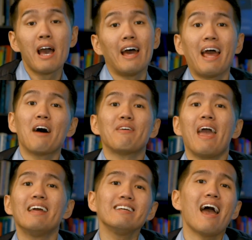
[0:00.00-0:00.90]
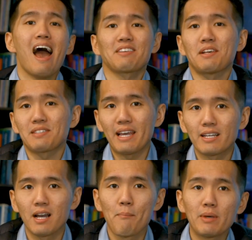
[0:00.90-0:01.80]
and have any excess
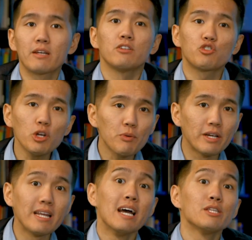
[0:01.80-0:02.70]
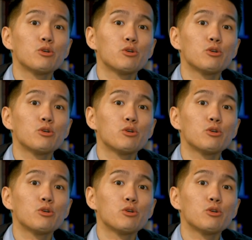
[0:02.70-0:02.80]
income be contributed